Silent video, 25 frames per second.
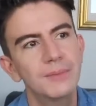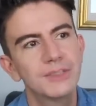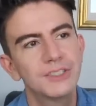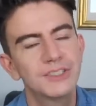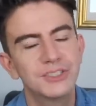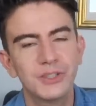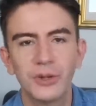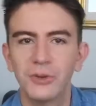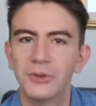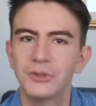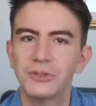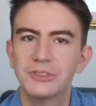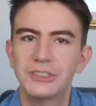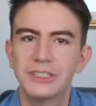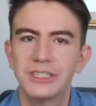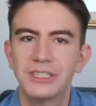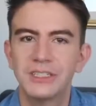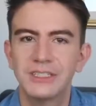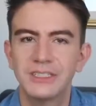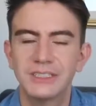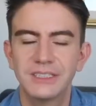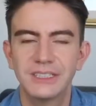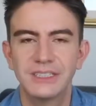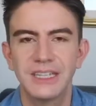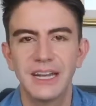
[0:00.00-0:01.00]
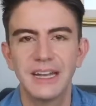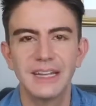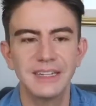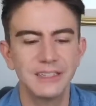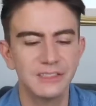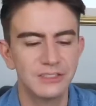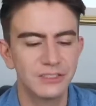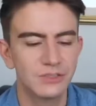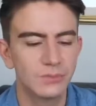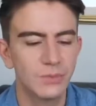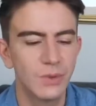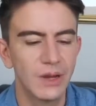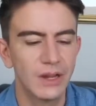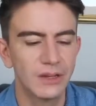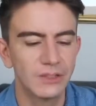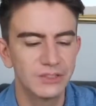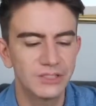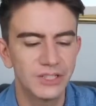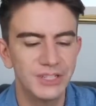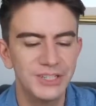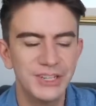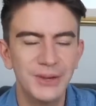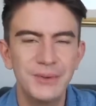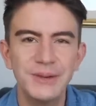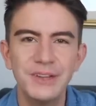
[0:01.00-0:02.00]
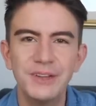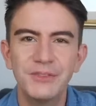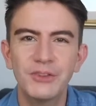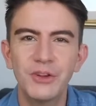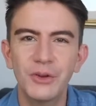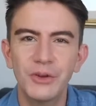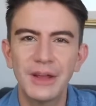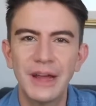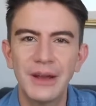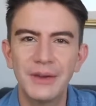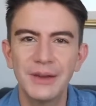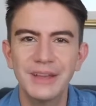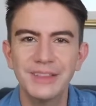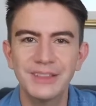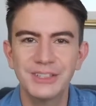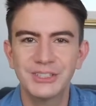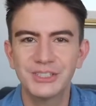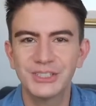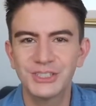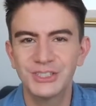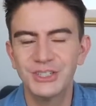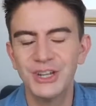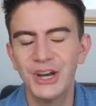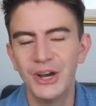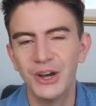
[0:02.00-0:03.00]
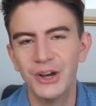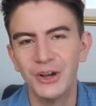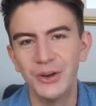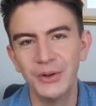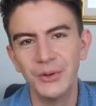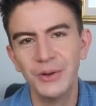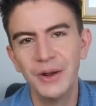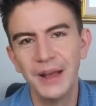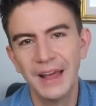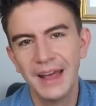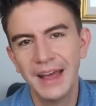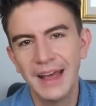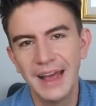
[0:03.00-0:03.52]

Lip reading: salt stains as well. So you know, when you've gone out in the snow